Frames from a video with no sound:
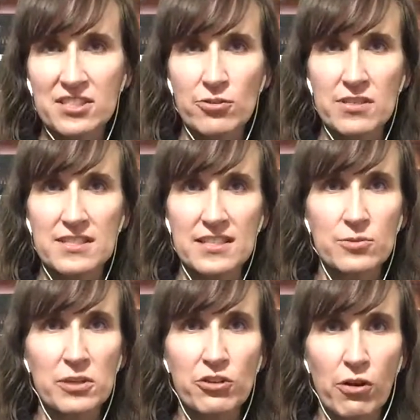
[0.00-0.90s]
to us
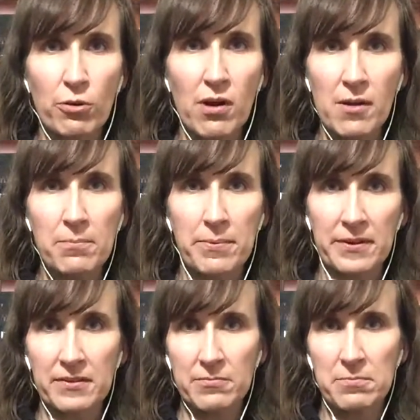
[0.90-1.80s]
as we grow up
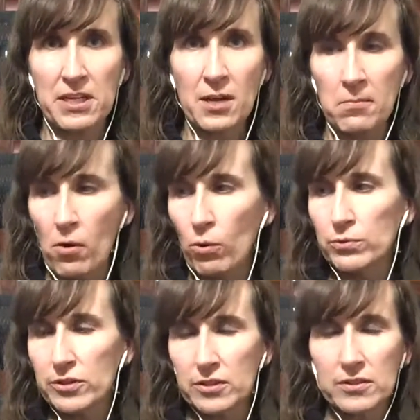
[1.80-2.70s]
and become
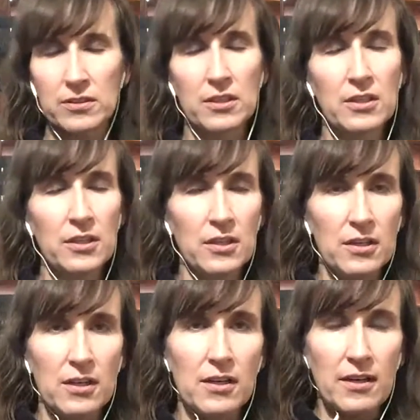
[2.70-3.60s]
older
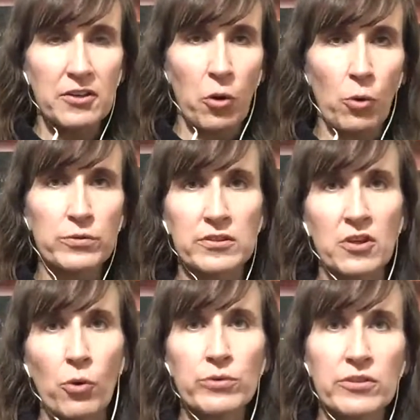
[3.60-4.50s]
and older
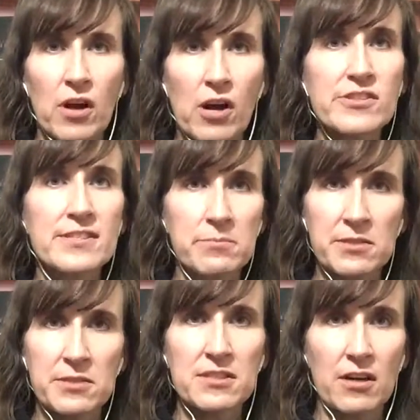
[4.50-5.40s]
and older. Our
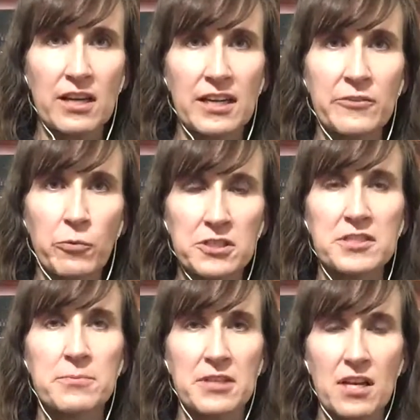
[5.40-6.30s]
symptoms start getting
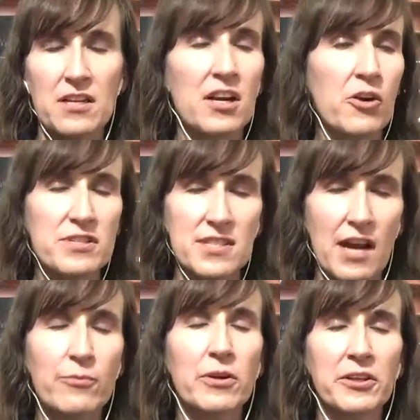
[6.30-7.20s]
worse. But, is
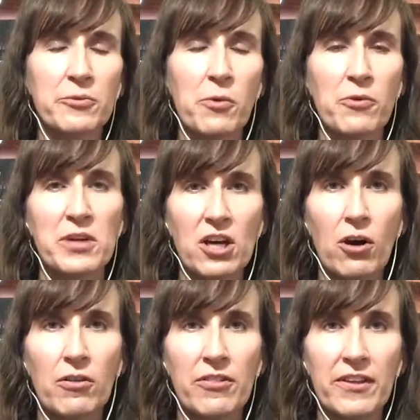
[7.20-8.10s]
that really what we
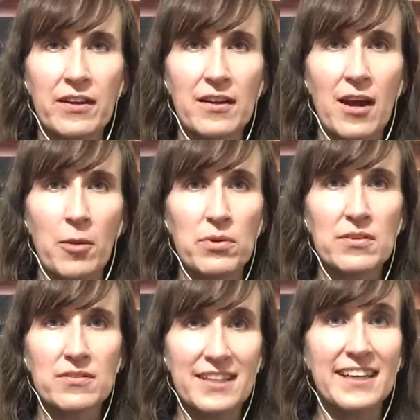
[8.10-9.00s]
call the
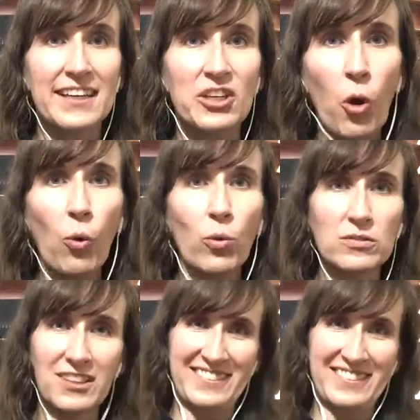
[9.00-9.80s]
getting old?